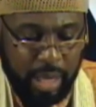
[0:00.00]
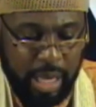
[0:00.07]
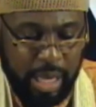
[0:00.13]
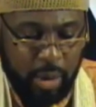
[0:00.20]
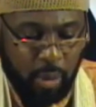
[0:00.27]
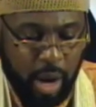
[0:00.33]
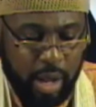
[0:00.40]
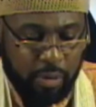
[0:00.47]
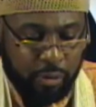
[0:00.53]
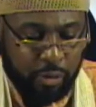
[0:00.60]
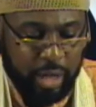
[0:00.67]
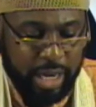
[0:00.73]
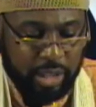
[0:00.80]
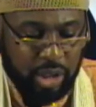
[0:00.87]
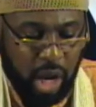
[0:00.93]
He rained
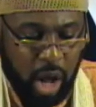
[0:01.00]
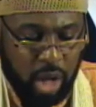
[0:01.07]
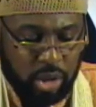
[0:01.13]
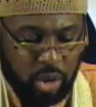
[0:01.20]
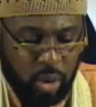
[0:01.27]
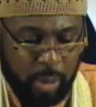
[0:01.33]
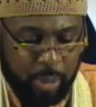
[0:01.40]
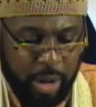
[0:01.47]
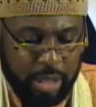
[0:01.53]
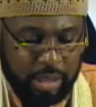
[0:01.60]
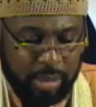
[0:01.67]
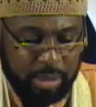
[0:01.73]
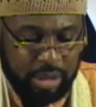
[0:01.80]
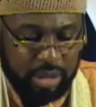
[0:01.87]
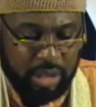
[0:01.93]
flesh also upon
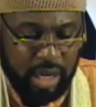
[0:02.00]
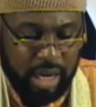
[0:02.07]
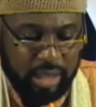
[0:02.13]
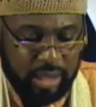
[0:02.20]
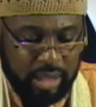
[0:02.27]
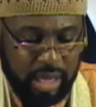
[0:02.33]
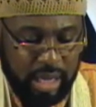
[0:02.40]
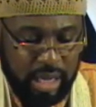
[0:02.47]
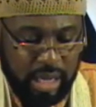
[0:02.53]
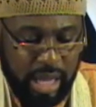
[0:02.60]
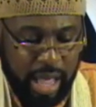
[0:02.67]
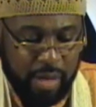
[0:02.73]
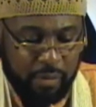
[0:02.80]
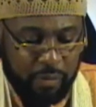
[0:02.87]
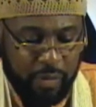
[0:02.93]
them as dust,
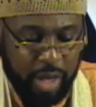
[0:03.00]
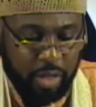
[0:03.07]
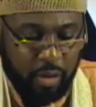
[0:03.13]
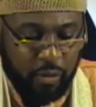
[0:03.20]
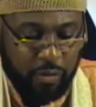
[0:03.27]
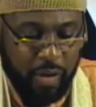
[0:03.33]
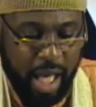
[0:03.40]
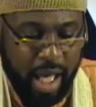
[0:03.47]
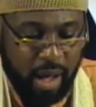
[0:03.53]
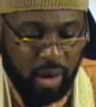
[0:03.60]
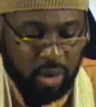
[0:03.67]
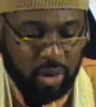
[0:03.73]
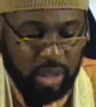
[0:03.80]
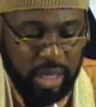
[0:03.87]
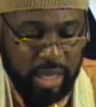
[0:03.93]
and feathered
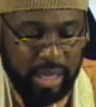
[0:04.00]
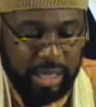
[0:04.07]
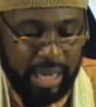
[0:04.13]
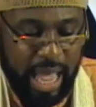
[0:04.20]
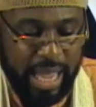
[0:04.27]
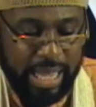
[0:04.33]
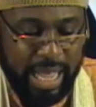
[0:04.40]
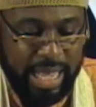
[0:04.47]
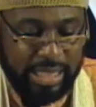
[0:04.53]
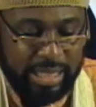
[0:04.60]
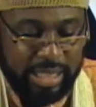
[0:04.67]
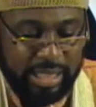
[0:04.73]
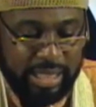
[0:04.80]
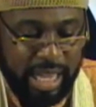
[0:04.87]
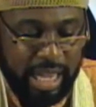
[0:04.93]
fowls like as
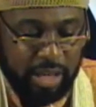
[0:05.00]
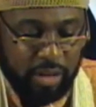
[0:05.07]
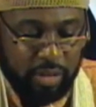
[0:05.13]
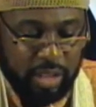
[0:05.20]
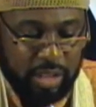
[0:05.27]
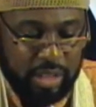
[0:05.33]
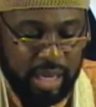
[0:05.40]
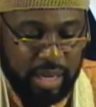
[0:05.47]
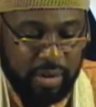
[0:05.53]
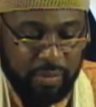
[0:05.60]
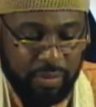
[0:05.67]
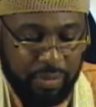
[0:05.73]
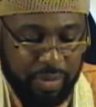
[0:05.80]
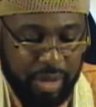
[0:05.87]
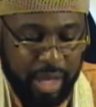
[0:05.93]
the sand of the sea.
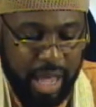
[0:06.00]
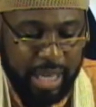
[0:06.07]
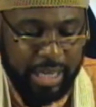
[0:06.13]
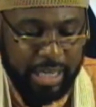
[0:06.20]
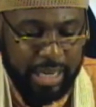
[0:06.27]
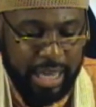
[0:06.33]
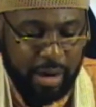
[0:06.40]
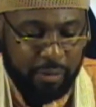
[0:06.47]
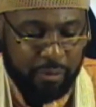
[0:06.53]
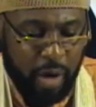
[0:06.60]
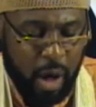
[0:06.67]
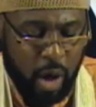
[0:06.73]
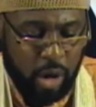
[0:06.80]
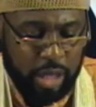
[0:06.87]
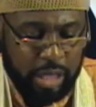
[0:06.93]
And he let it
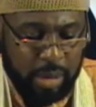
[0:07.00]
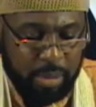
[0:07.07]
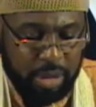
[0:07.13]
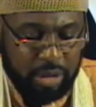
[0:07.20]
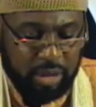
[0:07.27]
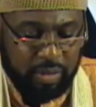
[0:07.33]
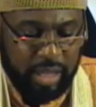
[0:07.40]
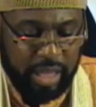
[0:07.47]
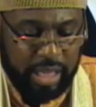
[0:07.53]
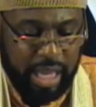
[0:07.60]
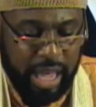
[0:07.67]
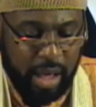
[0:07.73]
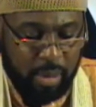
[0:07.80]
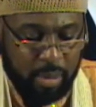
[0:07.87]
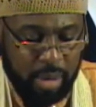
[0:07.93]
fall in the midst of their
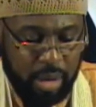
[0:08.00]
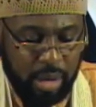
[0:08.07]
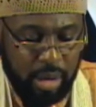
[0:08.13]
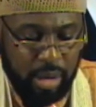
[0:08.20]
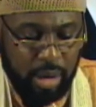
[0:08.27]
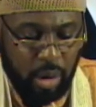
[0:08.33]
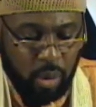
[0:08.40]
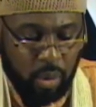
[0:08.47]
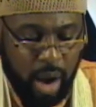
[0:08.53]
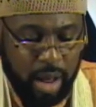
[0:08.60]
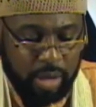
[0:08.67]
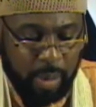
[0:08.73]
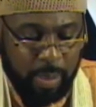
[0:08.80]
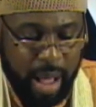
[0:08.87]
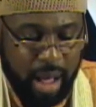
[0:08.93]
camp,
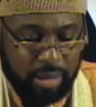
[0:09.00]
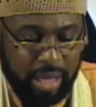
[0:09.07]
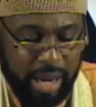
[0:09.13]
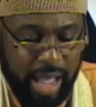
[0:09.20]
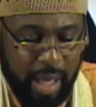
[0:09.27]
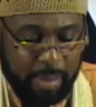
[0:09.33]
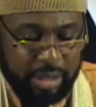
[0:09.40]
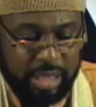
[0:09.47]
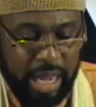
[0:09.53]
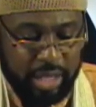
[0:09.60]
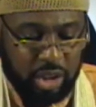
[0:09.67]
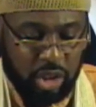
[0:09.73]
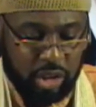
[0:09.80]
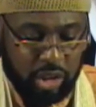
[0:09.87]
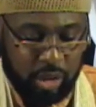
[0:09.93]
round about their
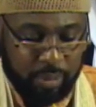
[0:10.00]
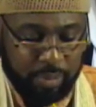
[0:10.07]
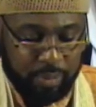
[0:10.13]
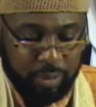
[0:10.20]
habitations.